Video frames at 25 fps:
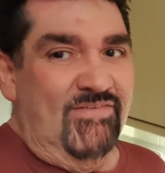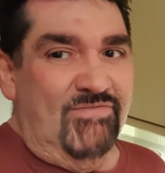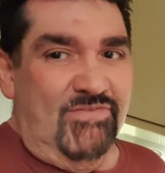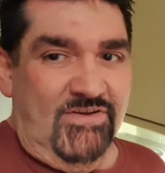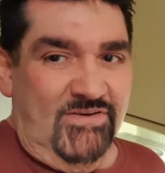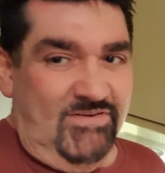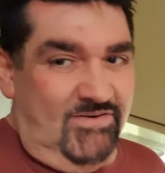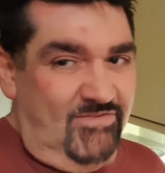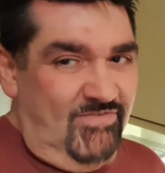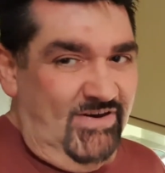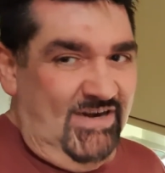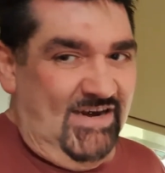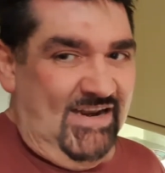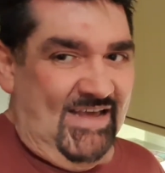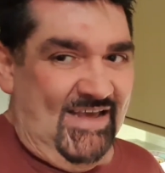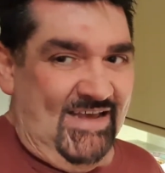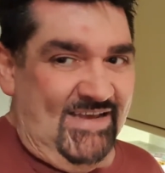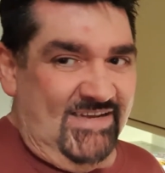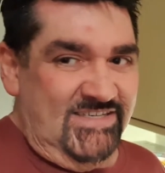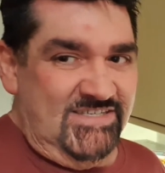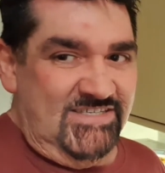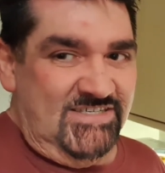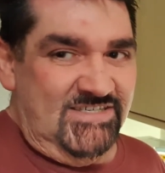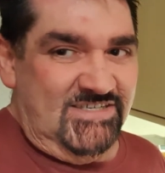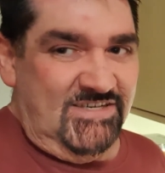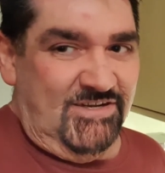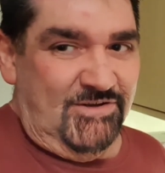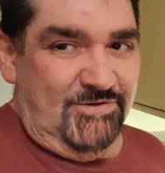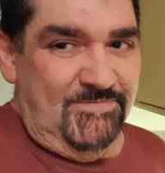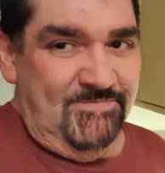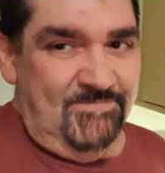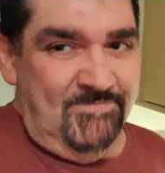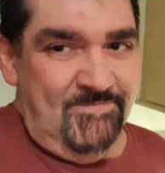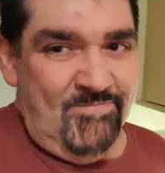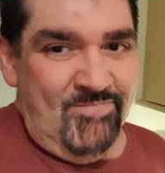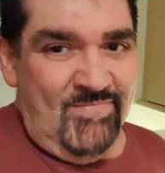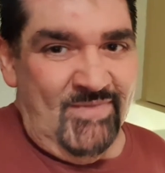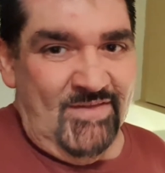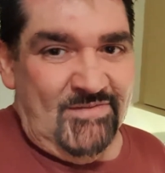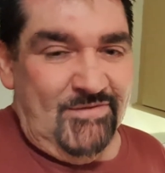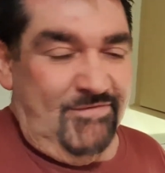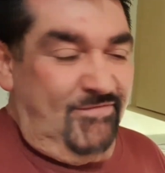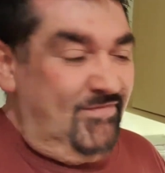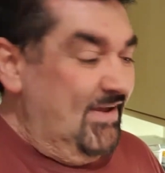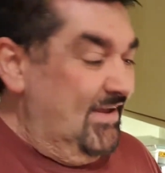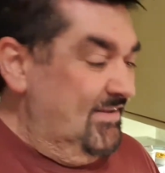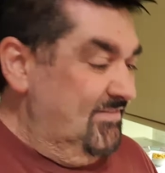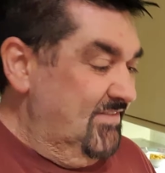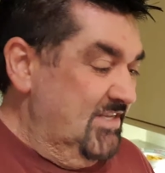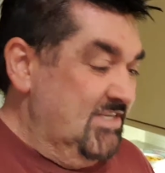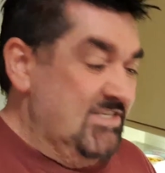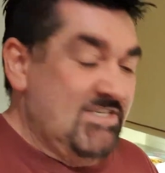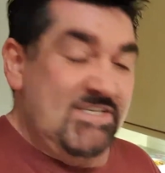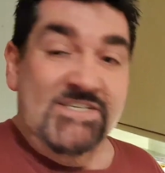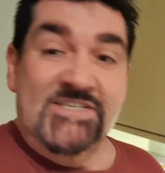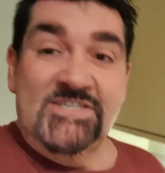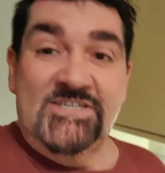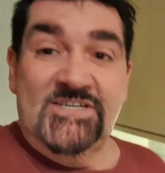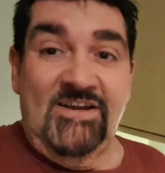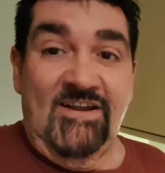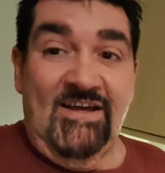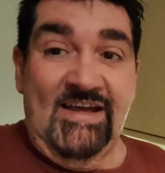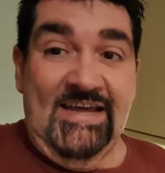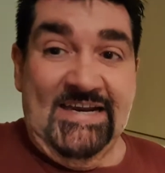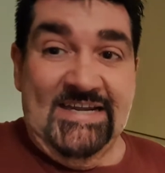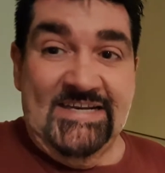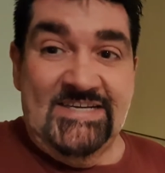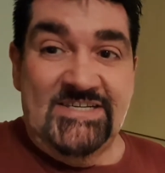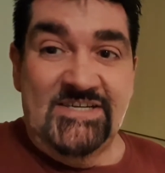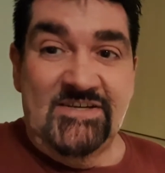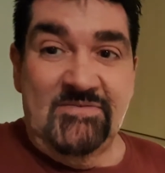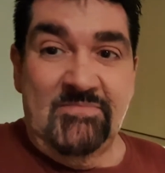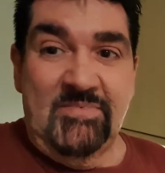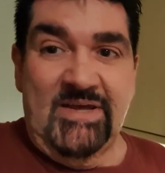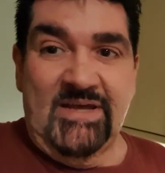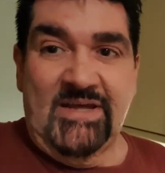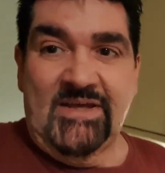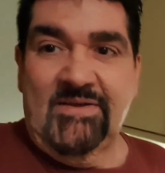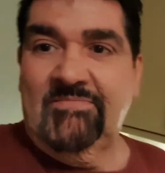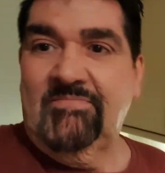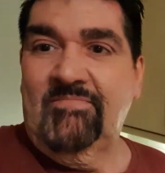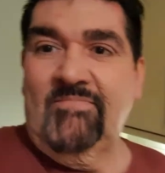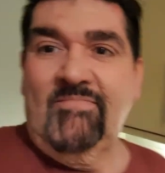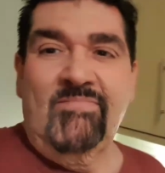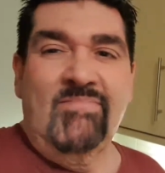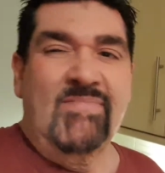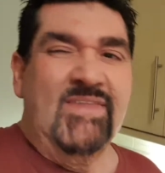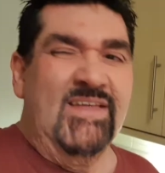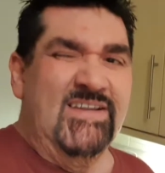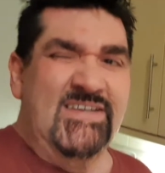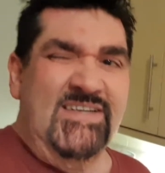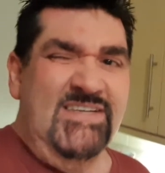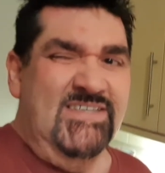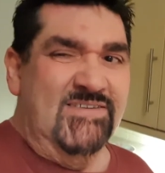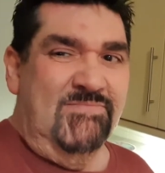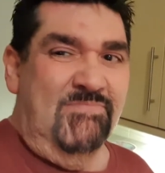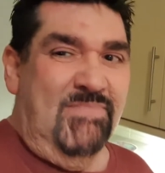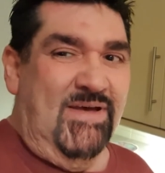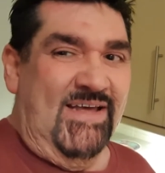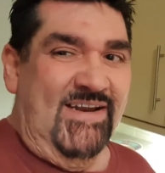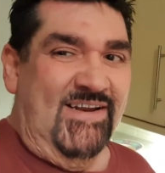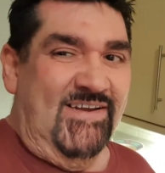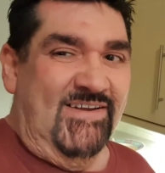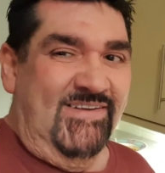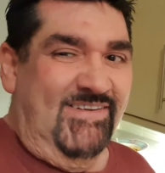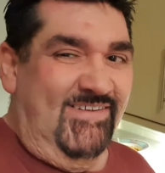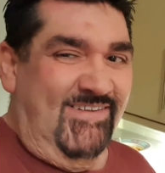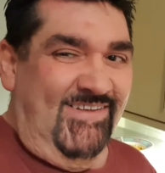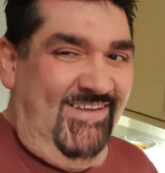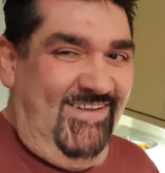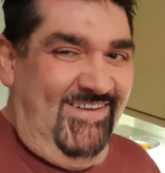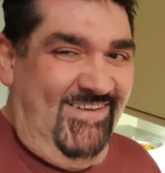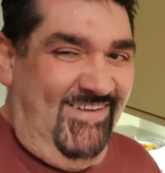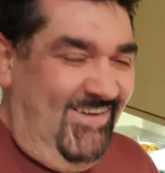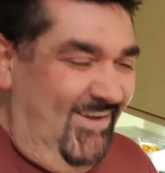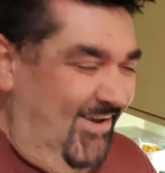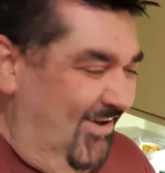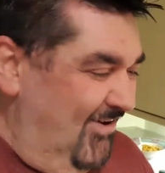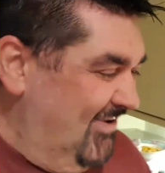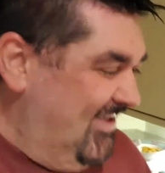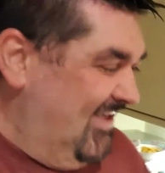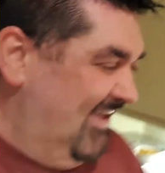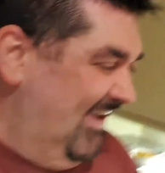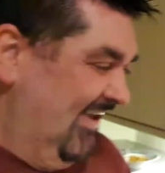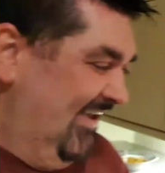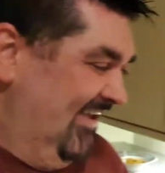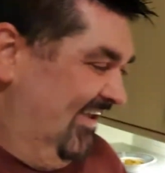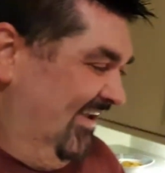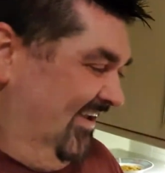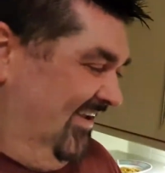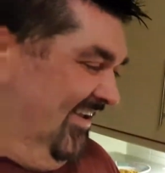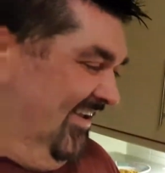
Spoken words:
You've got to relax. So the fact these are slightly too big doesn't matter. Okay,